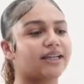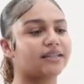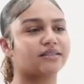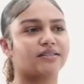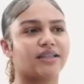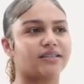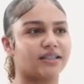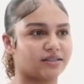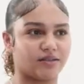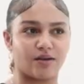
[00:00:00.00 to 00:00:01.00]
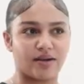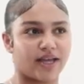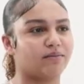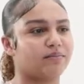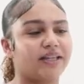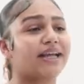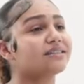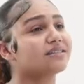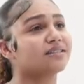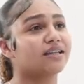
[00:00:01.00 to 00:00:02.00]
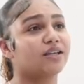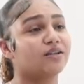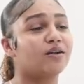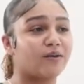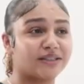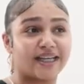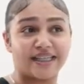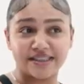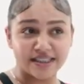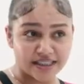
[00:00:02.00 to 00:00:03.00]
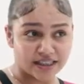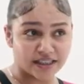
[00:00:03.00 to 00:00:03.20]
That's it's okay. That's, you know, it's STD.